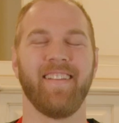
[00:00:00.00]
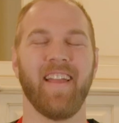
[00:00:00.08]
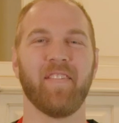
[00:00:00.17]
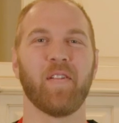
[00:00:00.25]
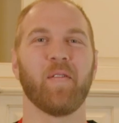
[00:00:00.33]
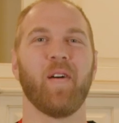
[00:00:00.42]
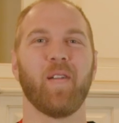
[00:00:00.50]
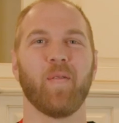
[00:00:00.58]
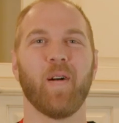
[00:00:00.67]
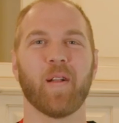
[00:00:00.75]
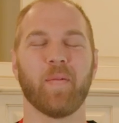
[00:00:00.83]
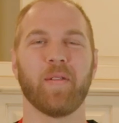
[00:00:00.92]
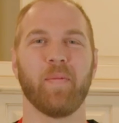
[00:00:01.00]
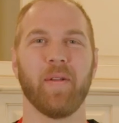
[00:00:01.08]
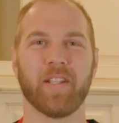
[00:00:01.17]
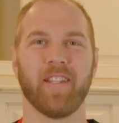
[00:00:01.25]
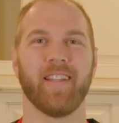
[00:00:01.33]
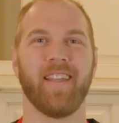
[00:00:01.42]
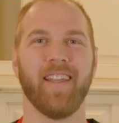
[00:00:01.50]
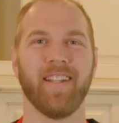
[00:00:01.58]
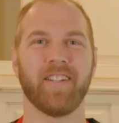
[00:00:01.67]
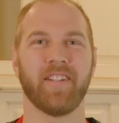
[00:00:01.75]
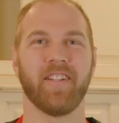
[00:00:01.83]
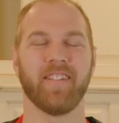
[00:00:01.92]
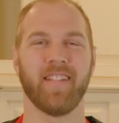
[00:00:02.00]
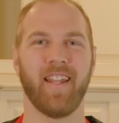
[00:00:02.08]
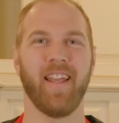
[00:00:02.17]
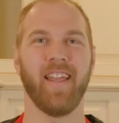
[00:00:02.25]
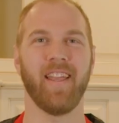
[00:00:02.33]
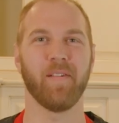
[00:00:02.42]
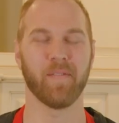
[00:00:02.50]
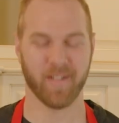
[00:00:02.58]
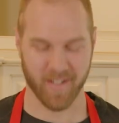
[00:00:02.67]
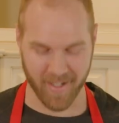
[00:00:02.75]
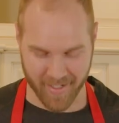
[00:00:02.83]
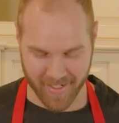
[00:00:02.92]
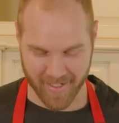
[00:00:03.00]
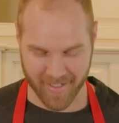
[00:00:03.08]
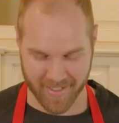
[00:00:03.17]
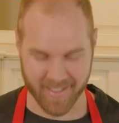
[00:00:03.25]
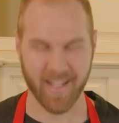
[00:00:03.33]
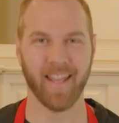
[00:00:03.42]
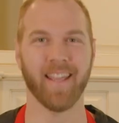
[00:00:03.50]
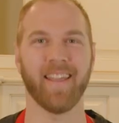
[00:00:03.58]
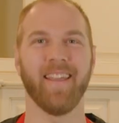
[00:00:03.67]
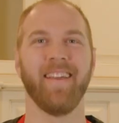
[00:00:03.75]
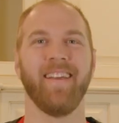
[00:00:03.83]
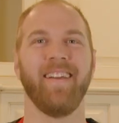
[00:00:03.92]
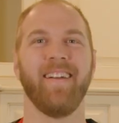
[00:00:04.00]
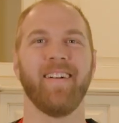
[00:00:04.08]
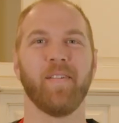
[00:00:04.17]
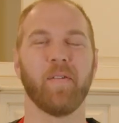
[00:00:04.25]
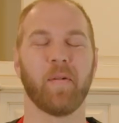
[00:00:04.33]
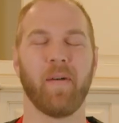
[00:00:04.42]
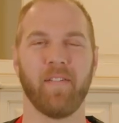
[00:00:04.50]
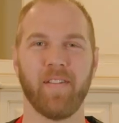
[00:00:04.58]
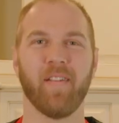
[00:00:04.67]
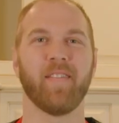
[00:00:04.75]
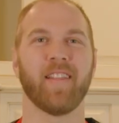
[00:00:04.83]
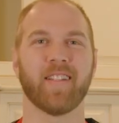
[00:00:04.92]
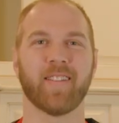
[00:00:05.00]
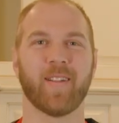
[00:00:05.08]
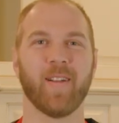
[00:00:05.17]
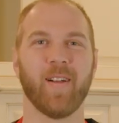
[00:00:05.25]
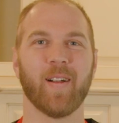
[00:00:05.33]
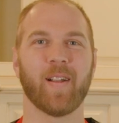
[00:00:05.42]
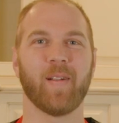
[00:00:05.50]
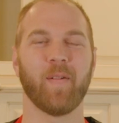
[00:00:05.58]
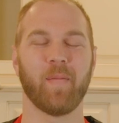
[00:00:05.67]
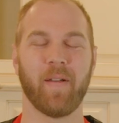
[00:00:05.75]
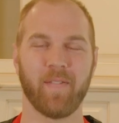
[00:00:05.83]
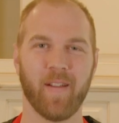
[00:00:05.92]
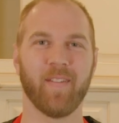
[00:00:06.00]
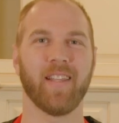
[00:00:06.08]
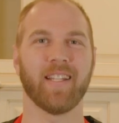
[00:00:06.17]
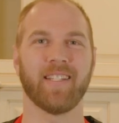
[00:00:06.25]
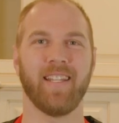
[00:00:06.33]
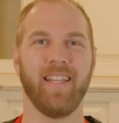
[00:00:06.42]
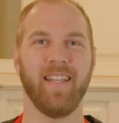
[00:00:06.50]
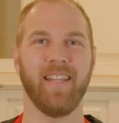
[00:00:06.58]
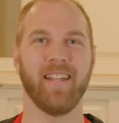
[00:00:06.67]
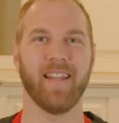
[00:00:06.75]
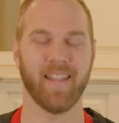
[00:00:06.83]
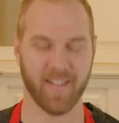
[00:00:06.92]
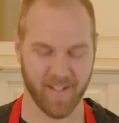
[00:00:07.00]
Hey everyone, welcome to Mitch and the Kitch. Today we're talking steak, one of my favorite things to cook, one of my favorite things to eat, and